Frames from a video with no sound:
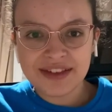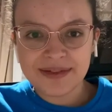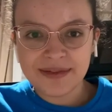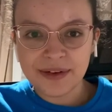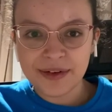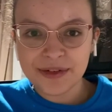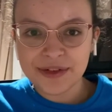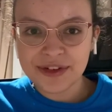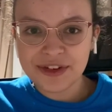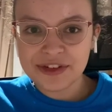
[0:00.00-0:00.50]

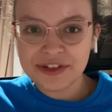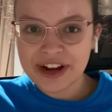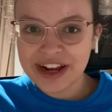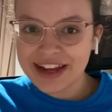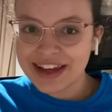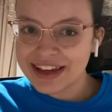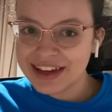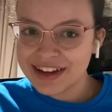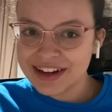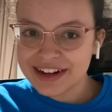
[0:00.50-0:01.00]
photo right
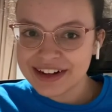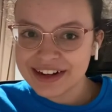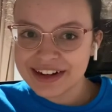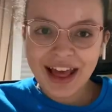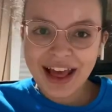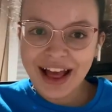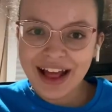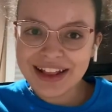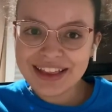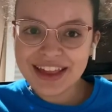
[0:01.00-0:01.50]
here
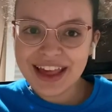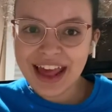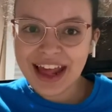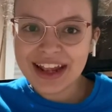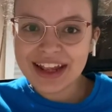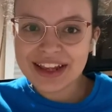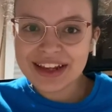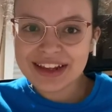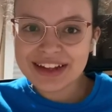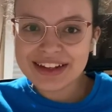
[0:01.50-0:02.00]
and then